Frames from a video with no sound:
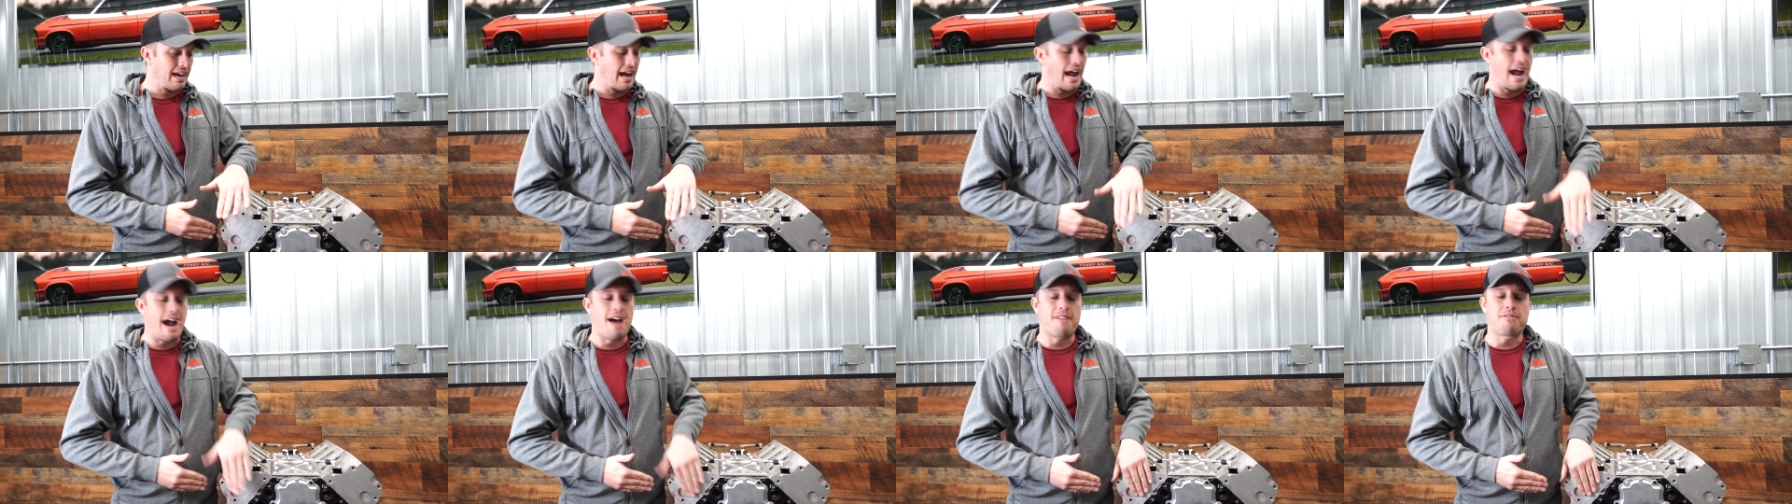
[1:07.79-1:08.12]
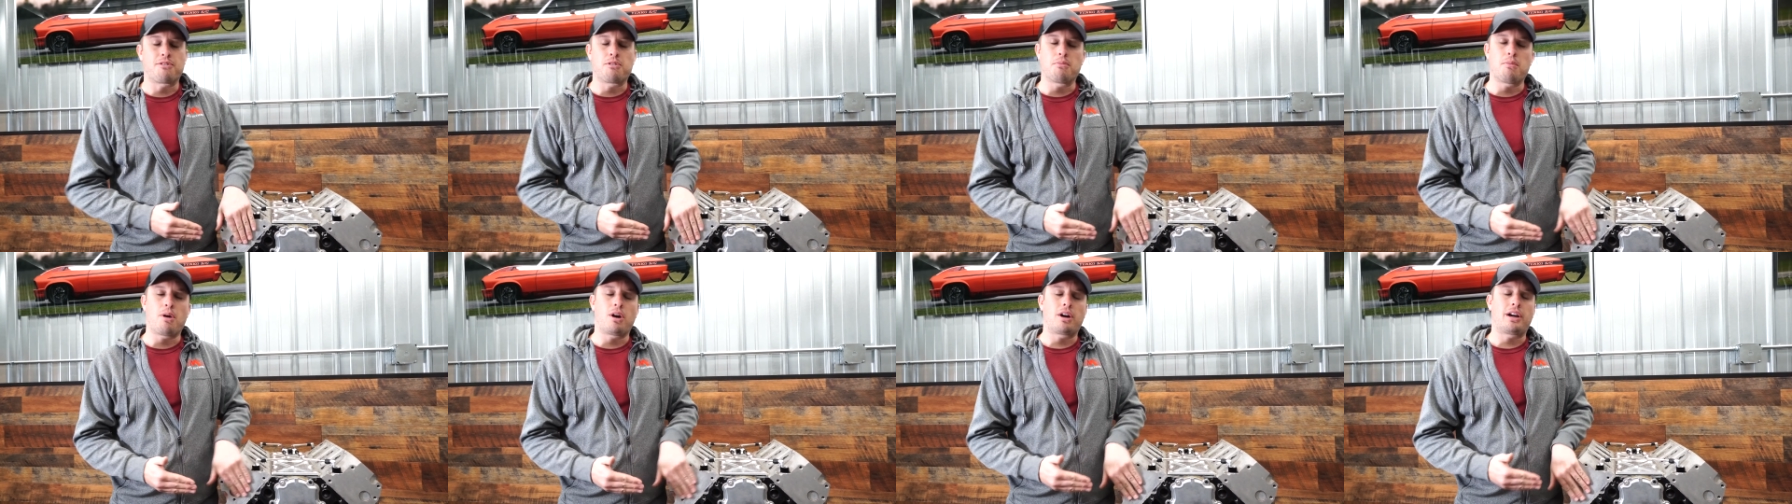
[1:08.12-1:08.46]

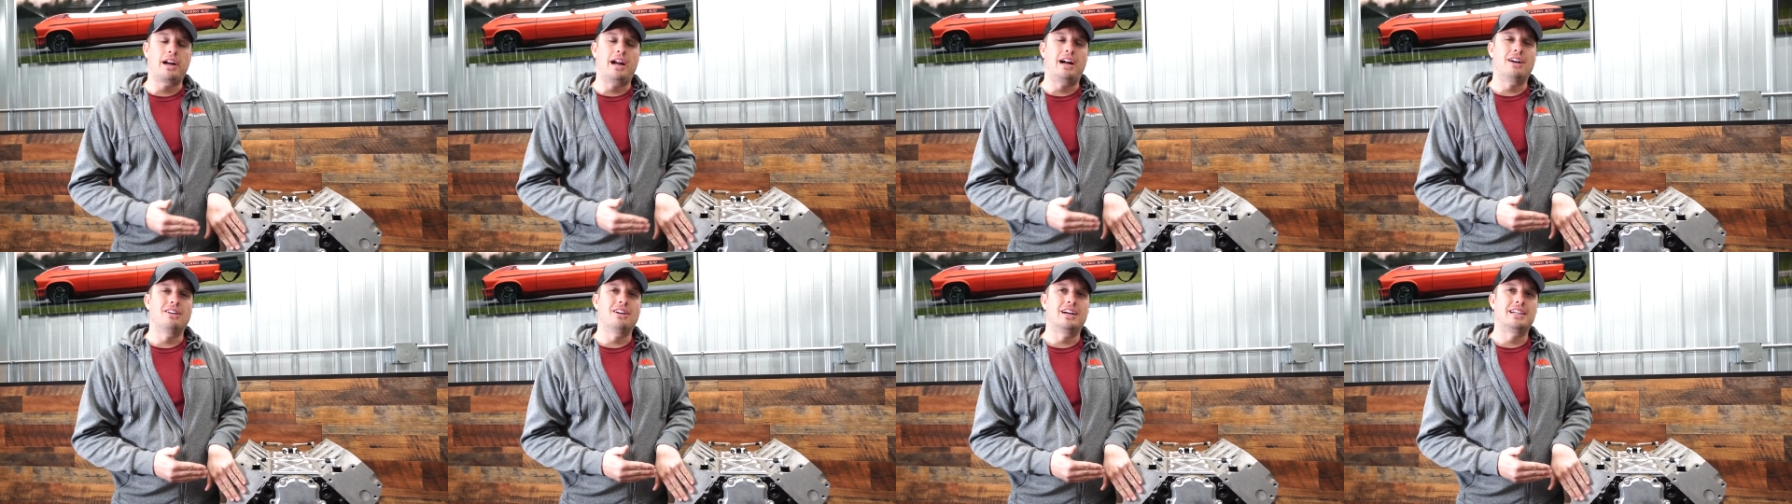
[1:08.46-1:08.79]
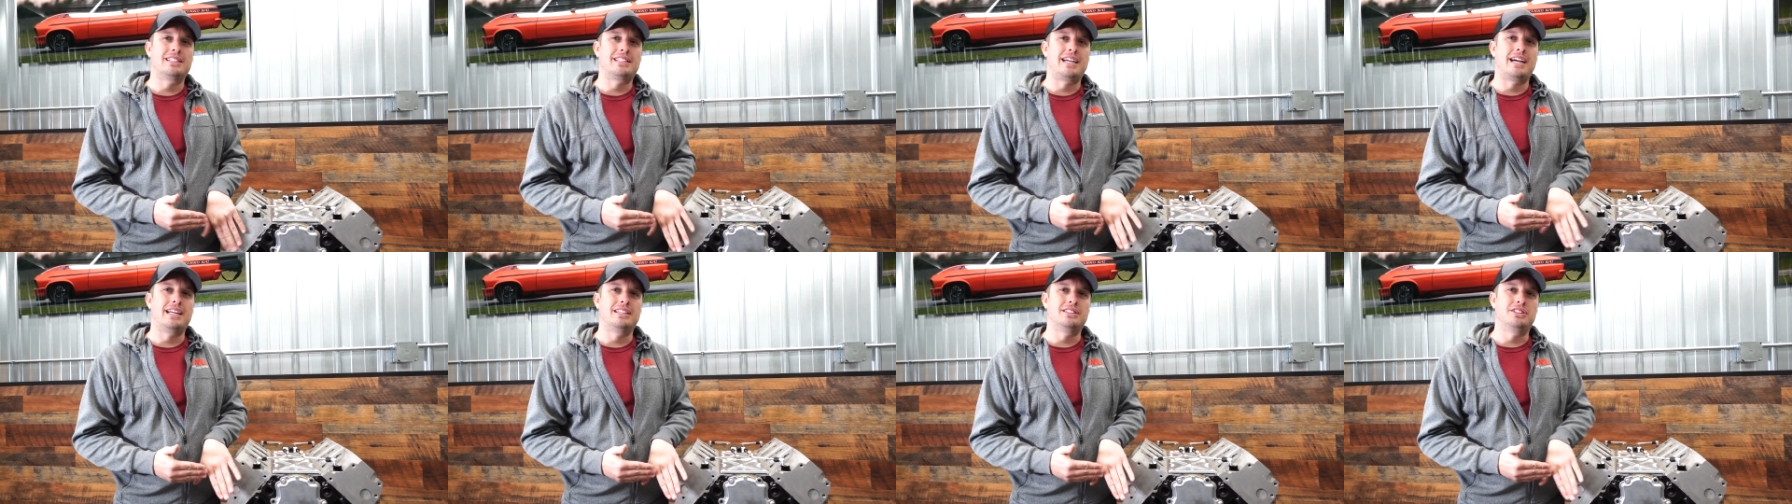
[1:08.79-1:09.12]
Aftermarket
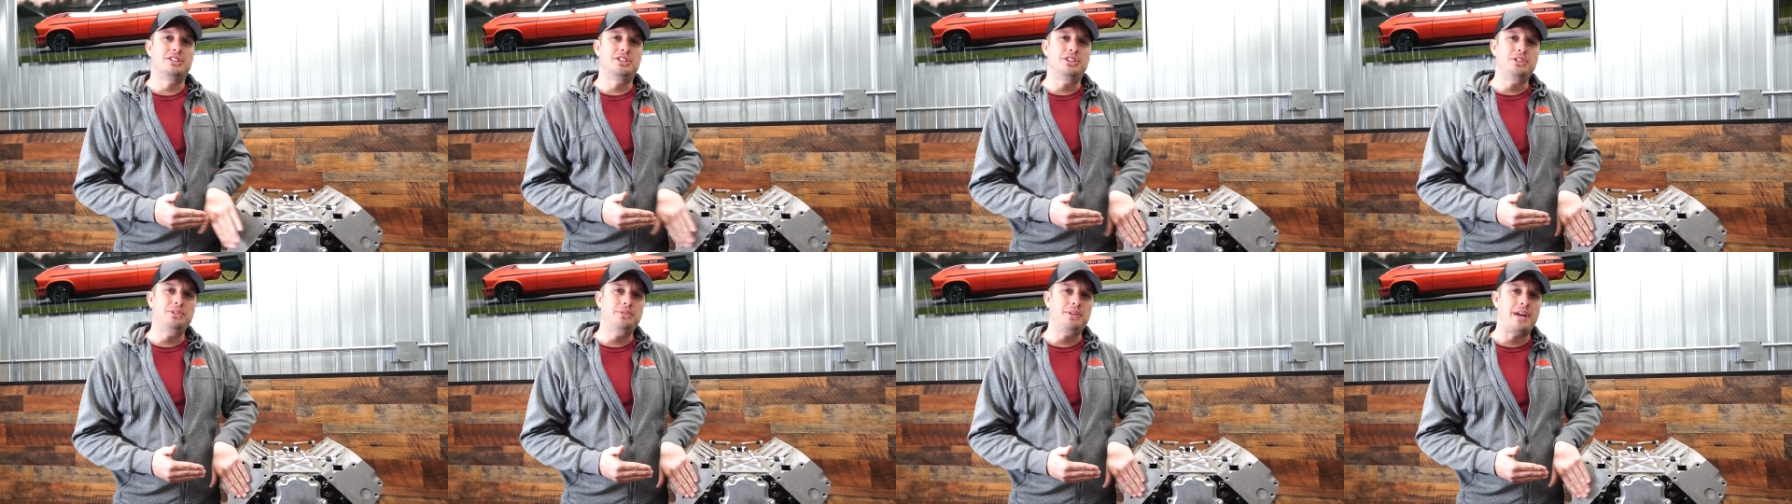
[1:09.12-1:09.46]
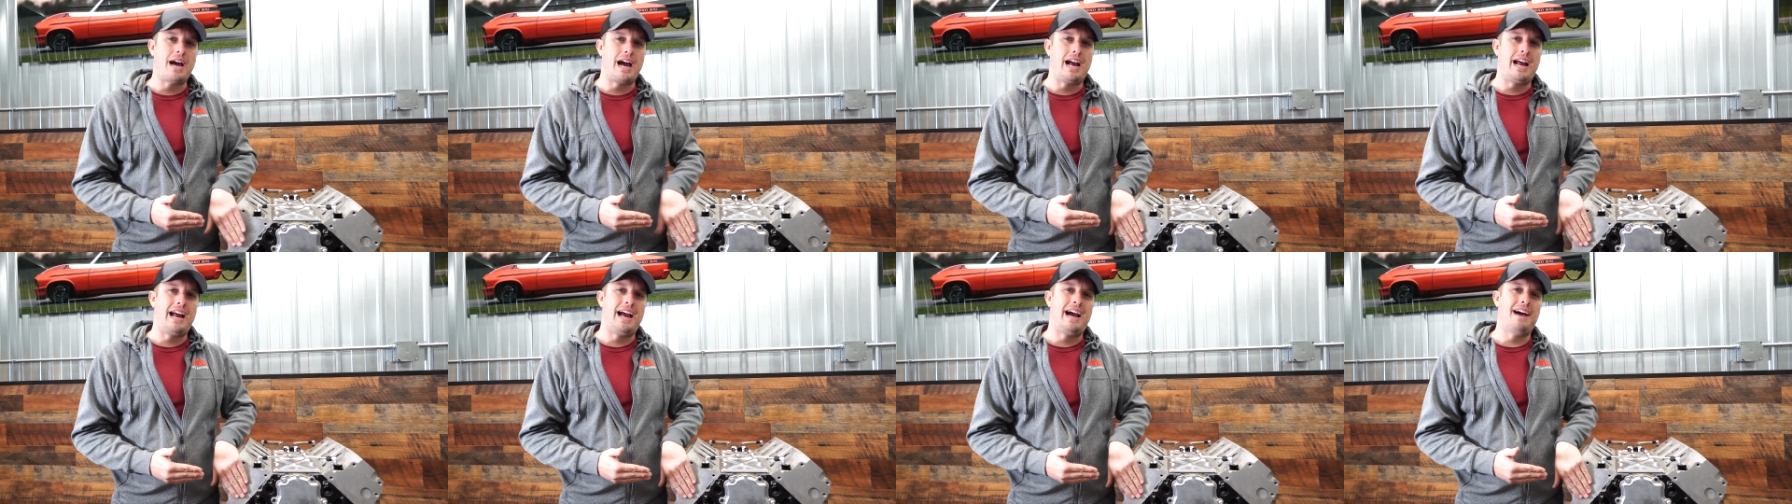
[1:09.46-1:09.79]
LS heads do
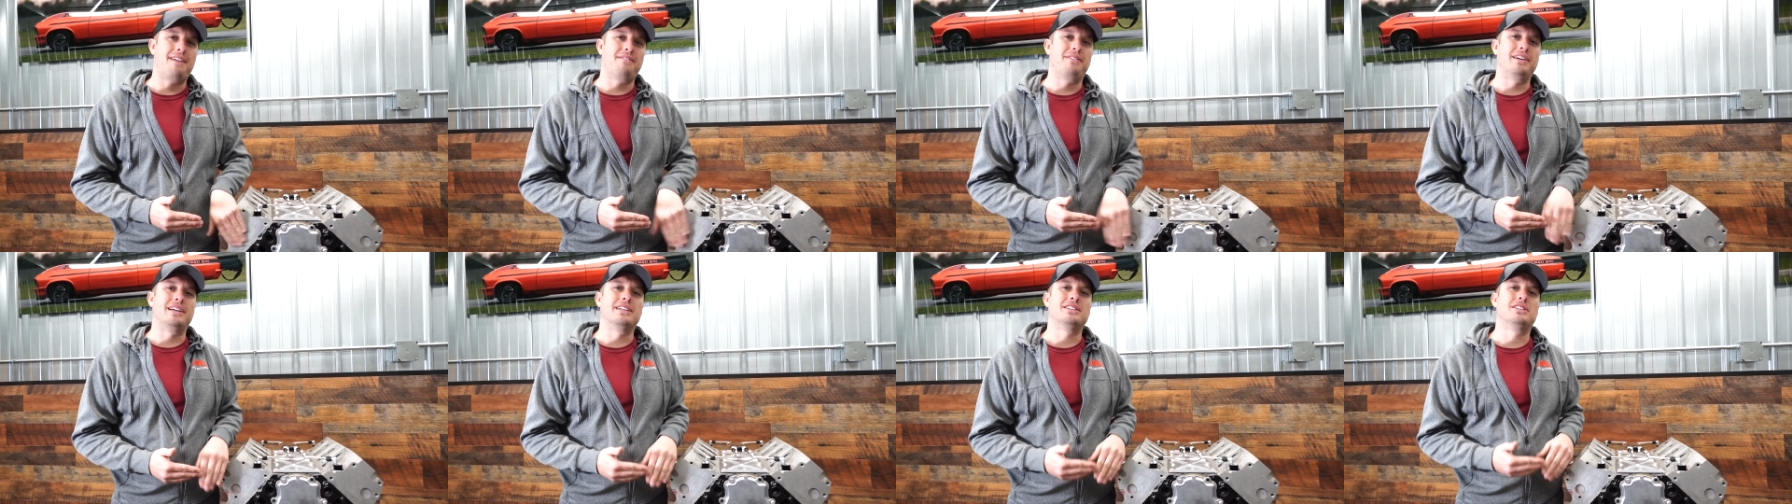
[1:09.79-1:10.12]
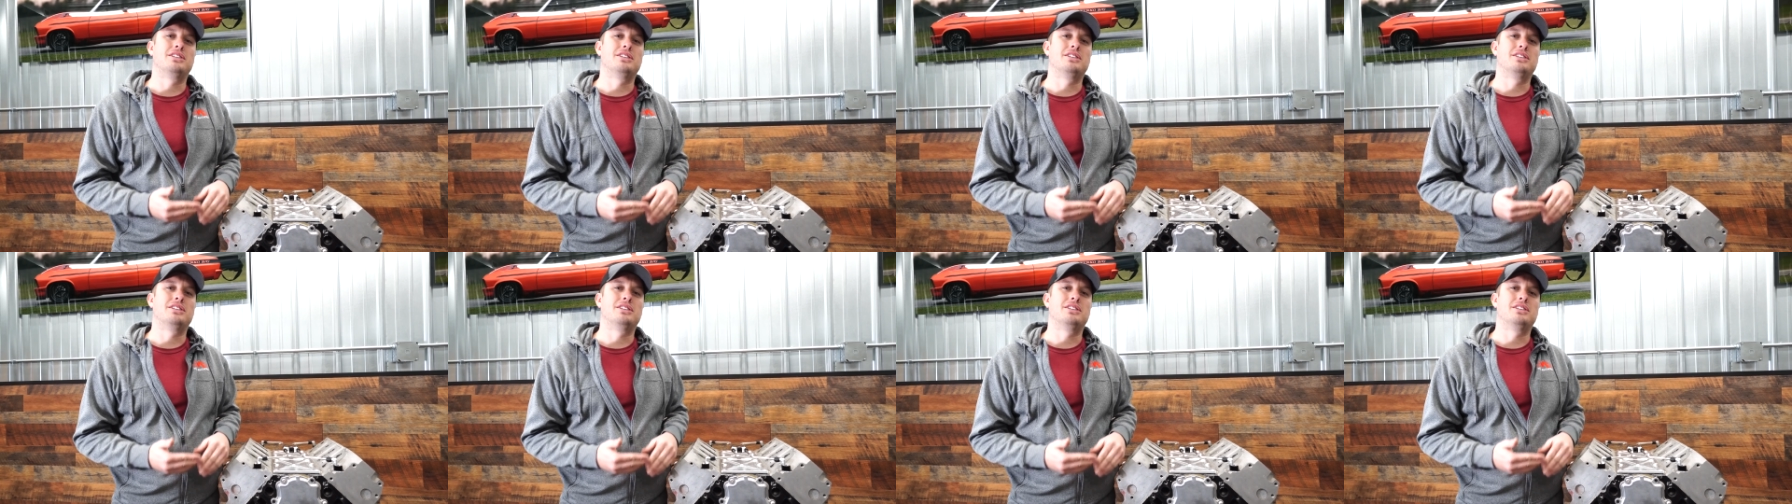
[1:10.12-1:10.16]
not have these.